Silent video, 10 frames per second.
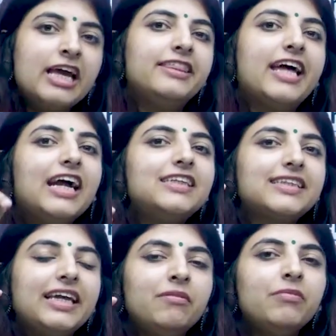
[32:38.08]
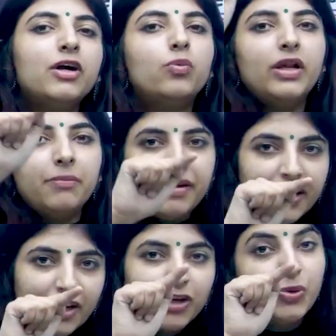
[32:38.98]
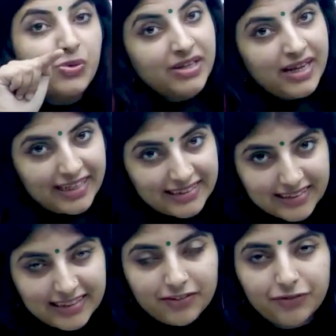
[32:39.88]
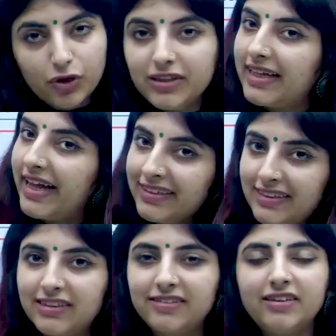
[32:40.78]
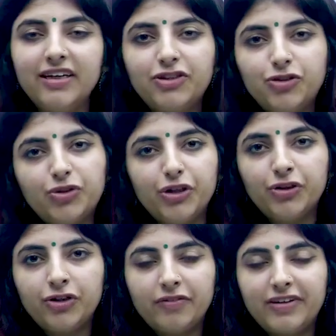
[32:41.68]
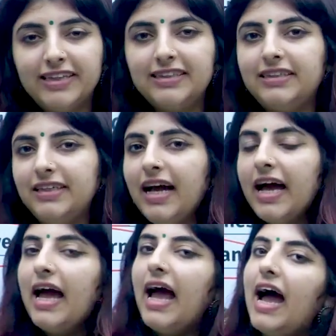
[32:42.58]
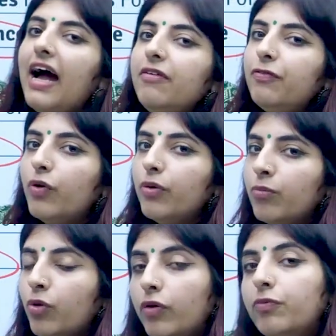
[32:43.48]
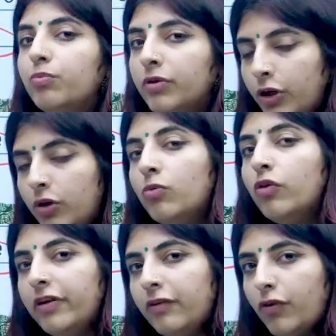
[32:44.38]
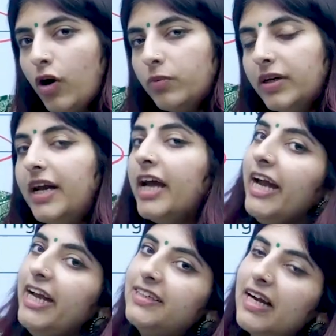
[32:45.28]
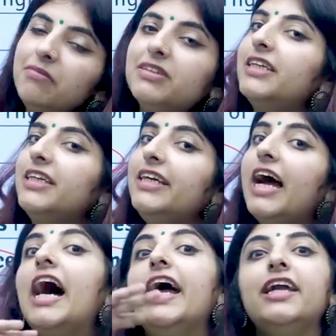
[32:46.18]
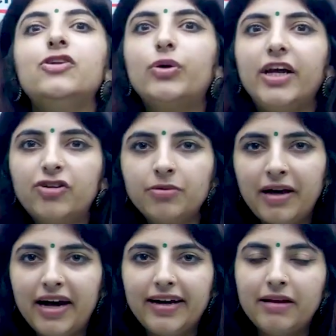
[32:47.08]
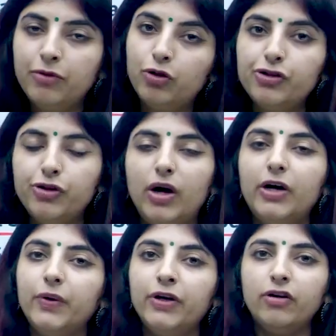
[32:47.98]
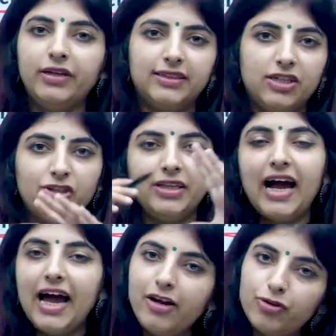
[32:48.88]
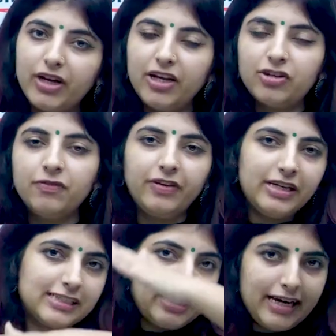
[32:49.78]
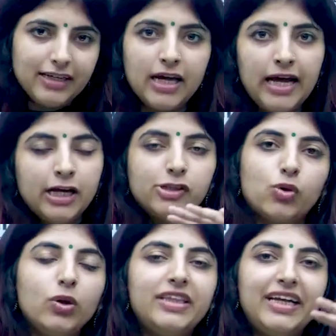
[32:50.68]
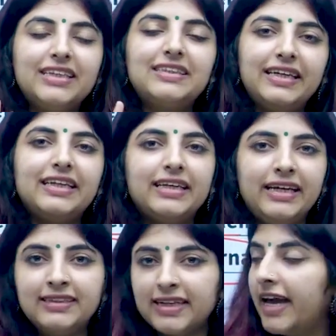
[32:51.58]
that scheme will be using ICT of course, hence it is related to the unit of ICT and for more, you know, moving forward, it comes under the higher education paradigm because you are doing your research in the higher education field, correct? So, these three things,